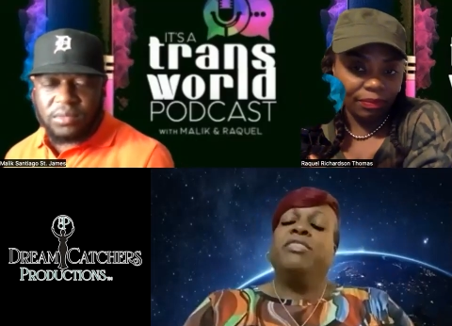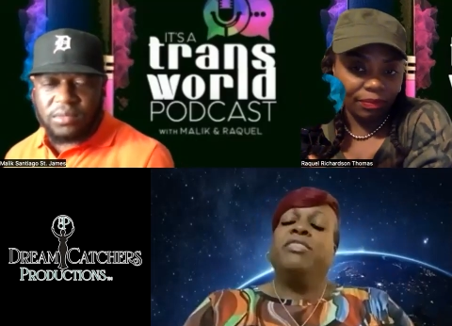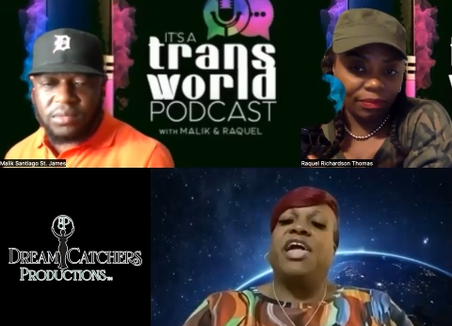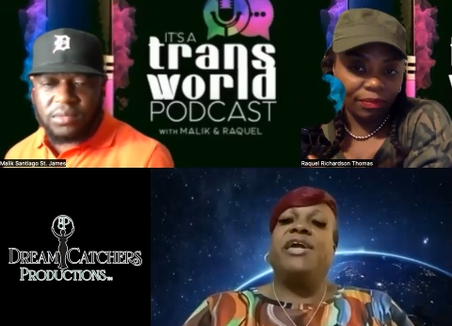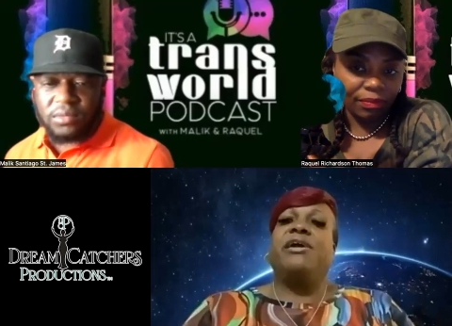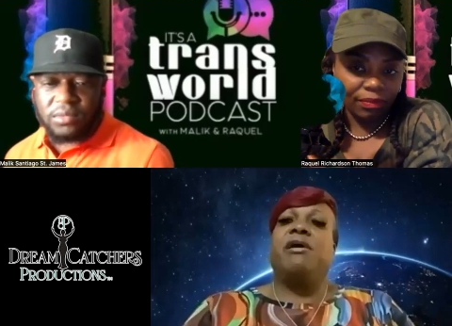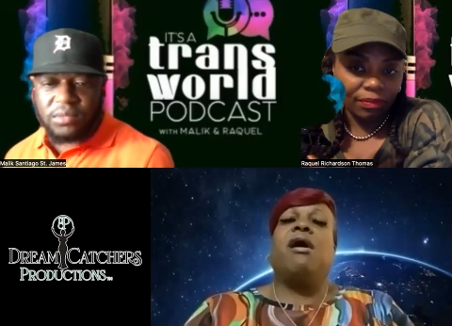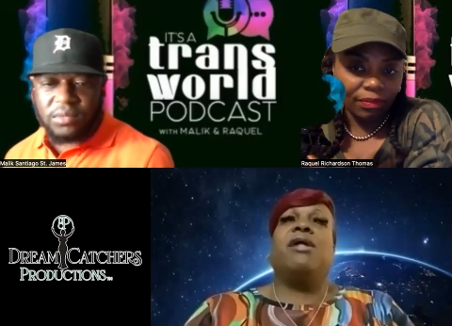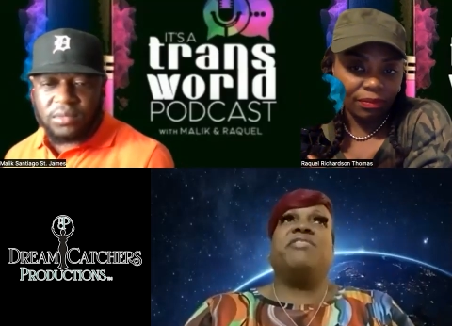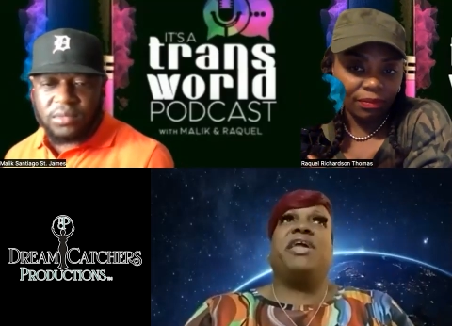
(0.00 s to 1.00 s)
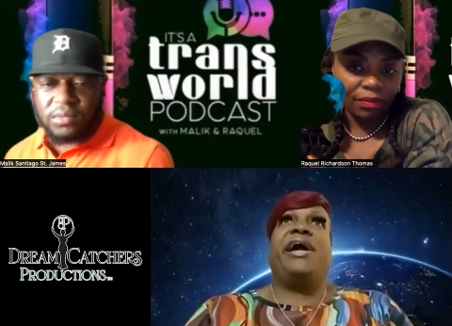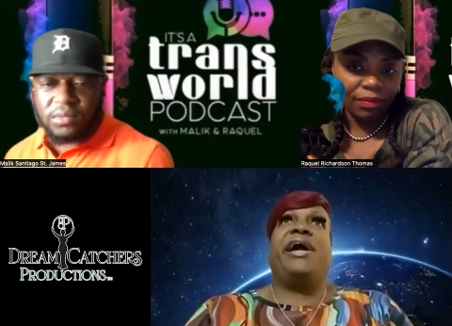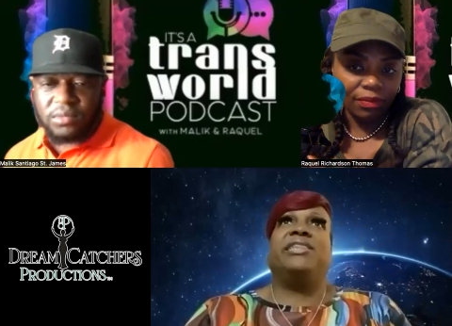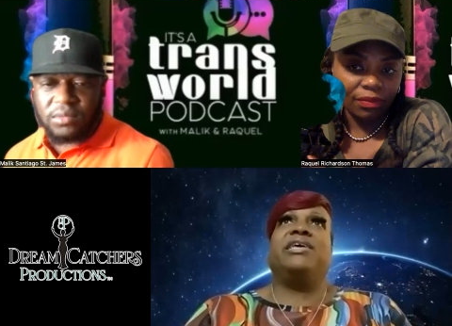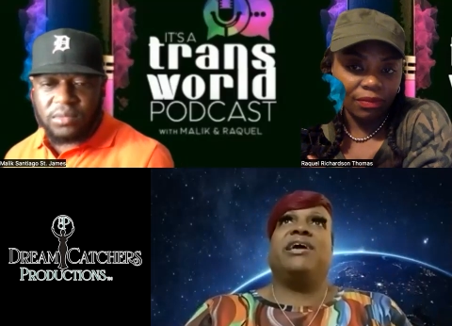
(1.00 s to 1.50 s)
Speaker 1: Thank God that I
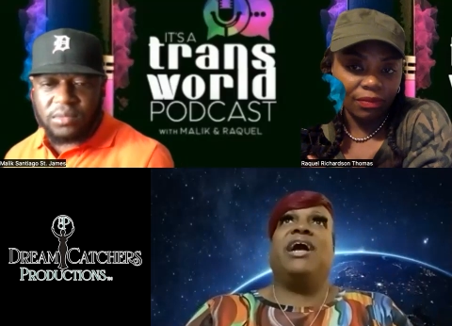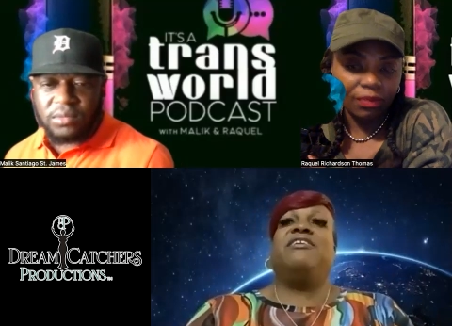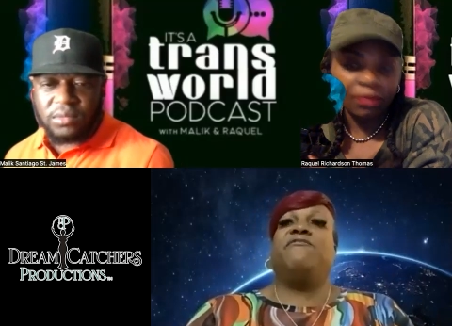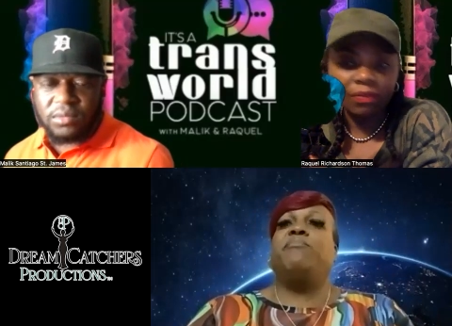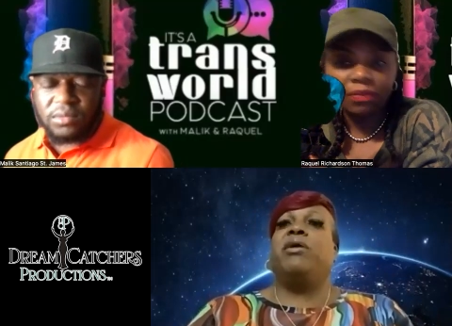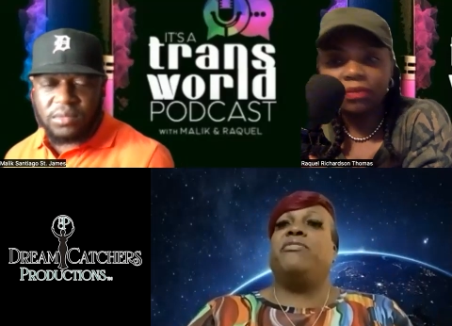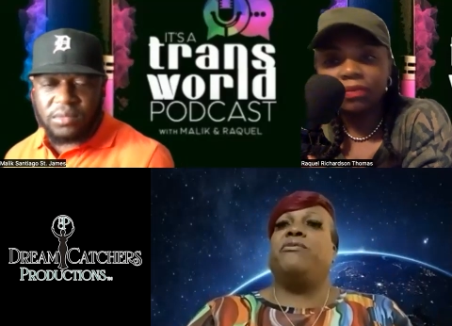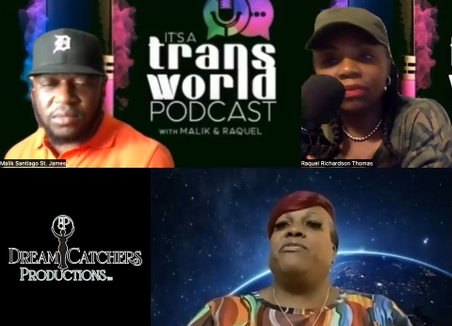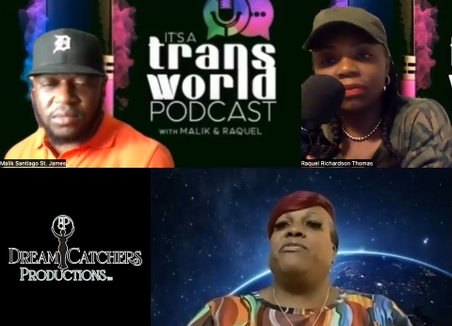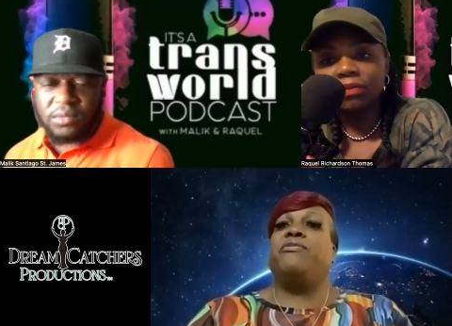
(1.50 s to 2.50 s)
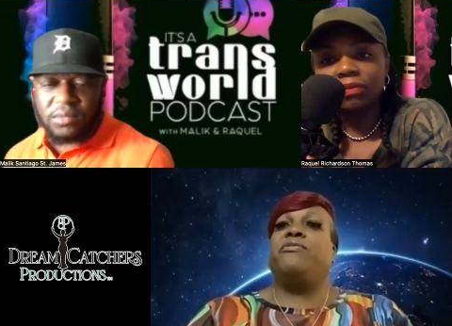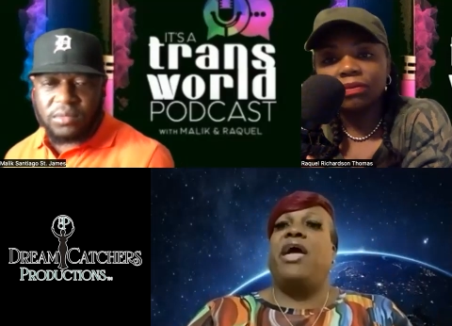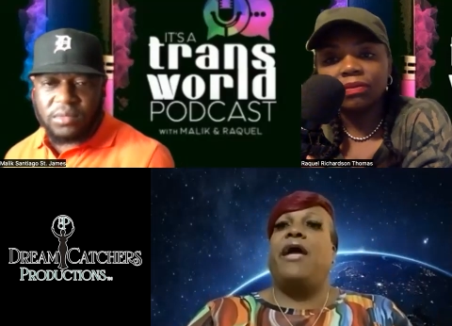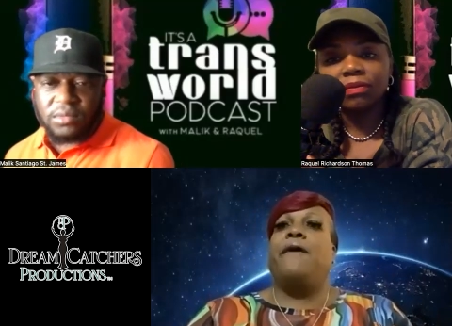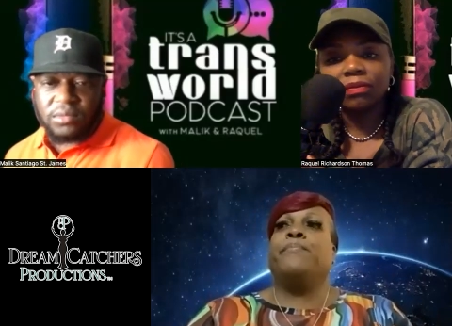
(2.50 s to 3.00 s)
had the kind of mother
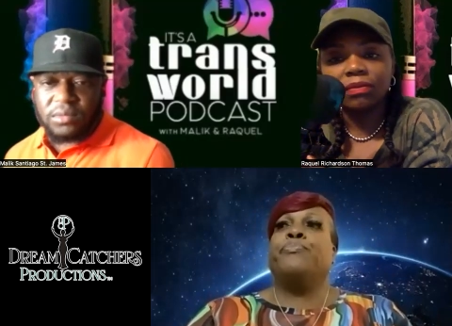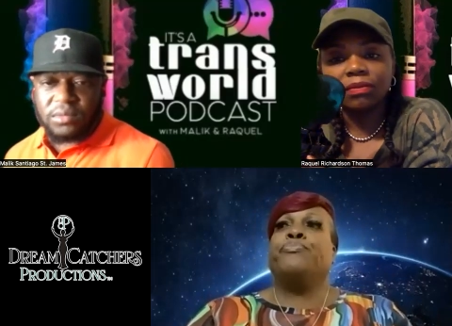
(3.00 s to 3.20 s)
that